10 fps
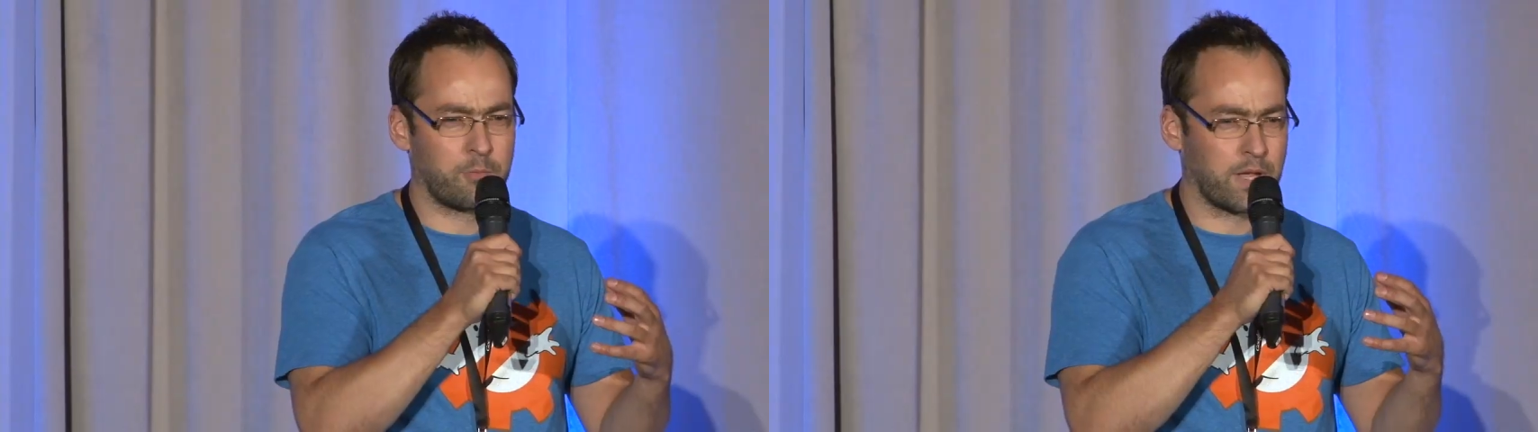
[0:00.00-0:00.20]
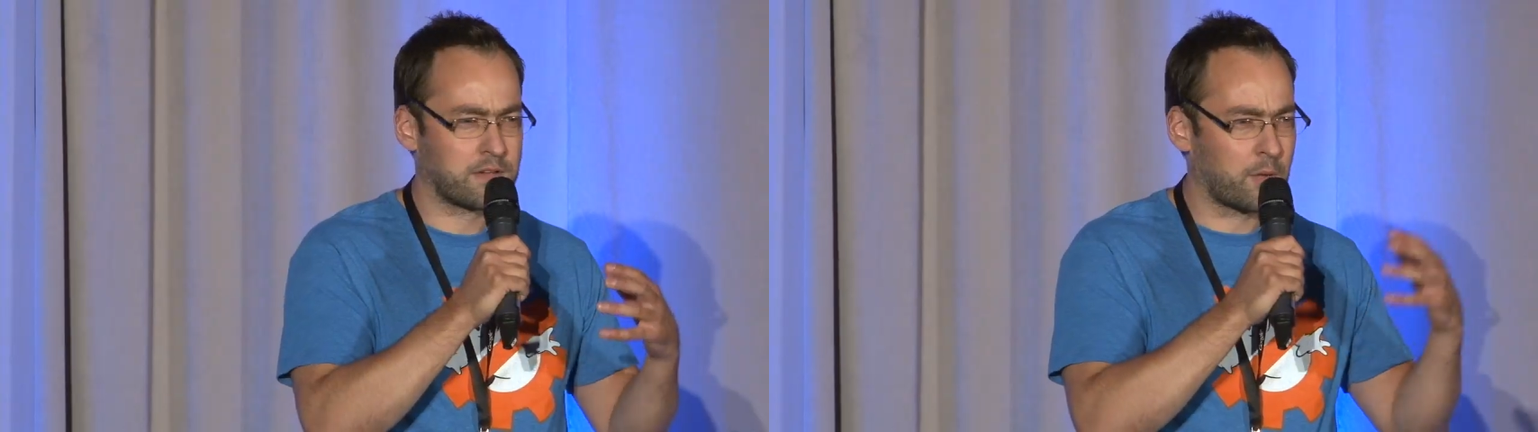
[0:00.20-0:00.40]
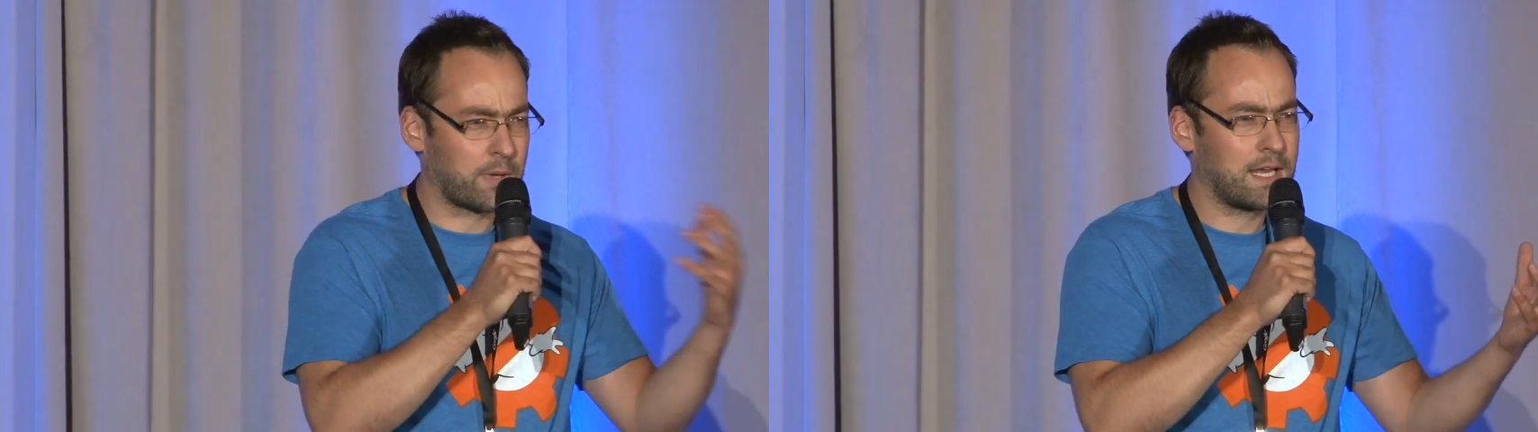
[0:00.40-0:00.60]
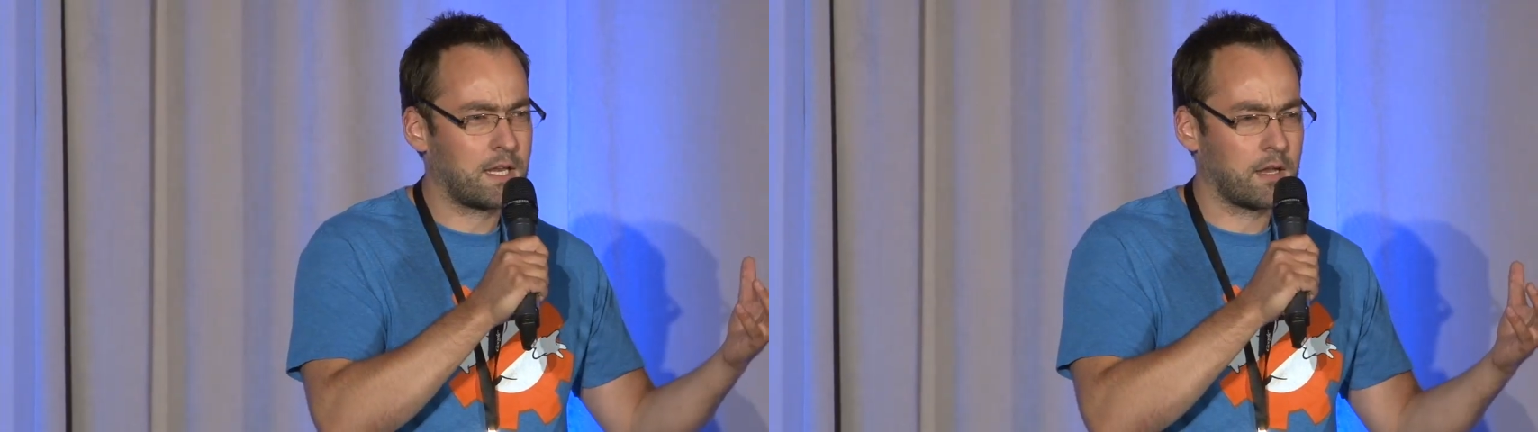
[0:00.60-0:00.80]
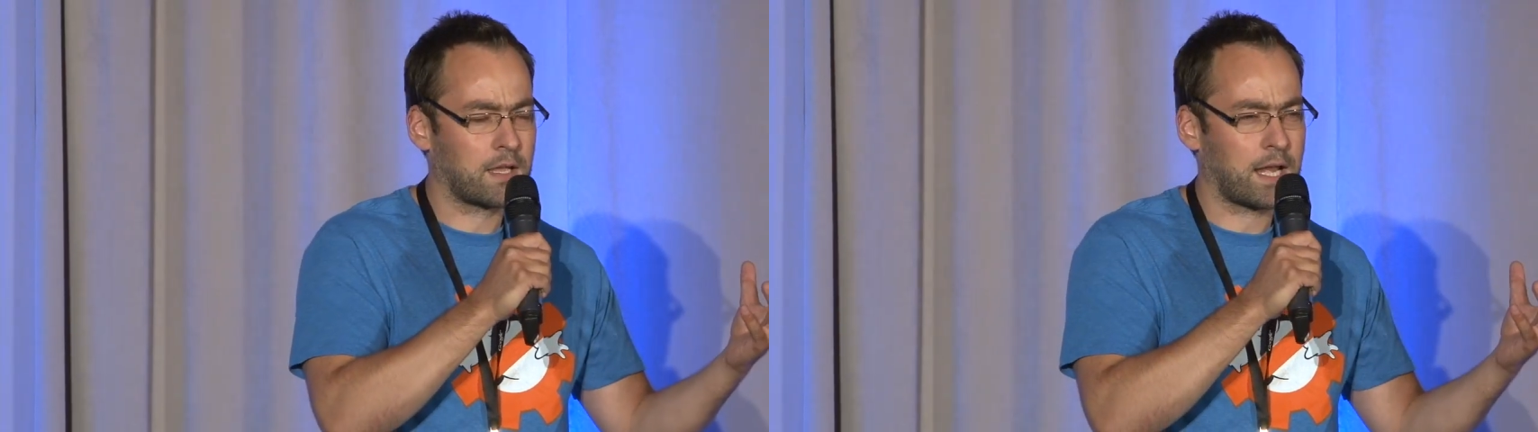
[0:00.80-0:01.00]
built
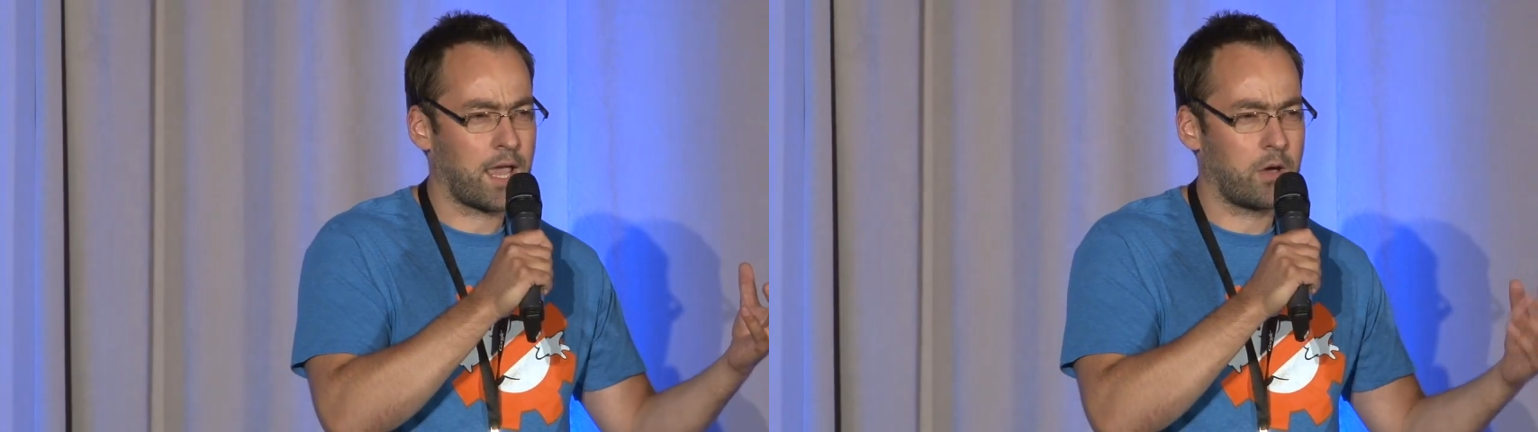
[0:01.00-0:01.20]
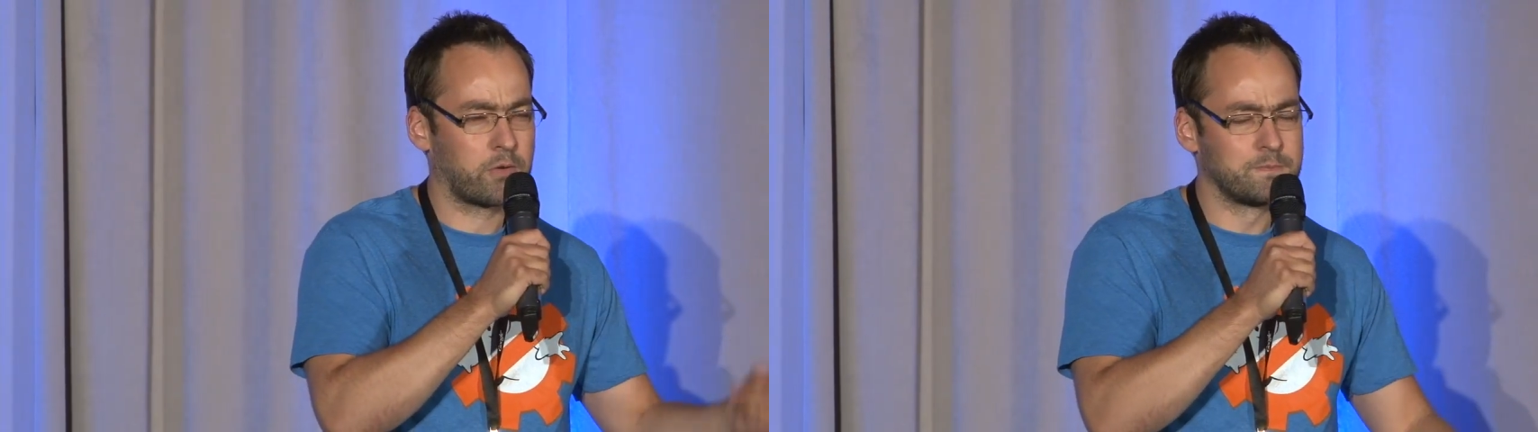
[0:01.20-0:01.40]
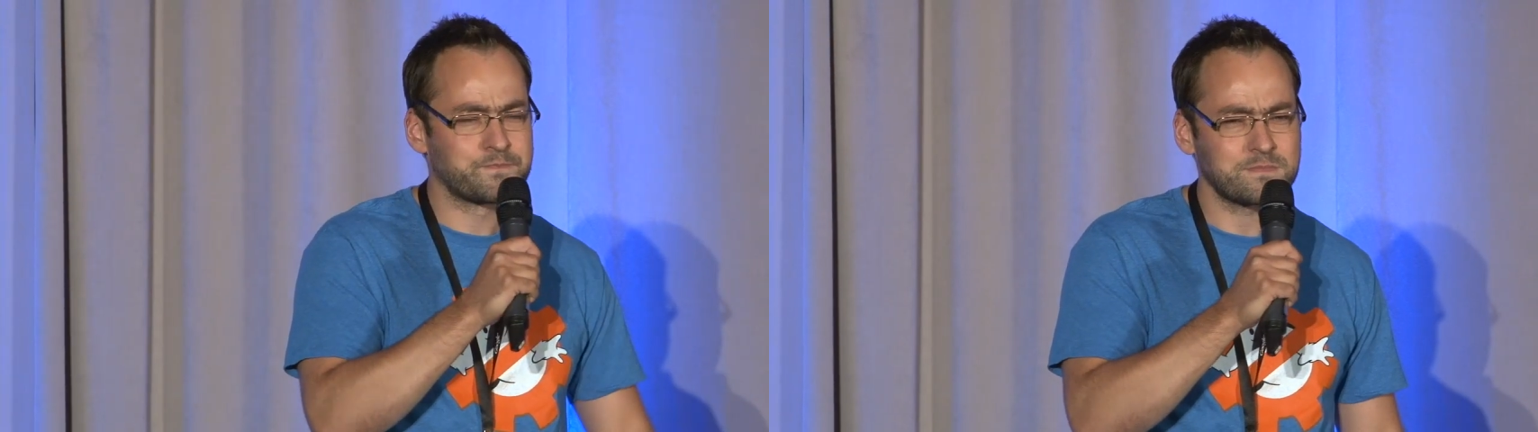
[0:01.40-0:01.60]
completely on the cloud.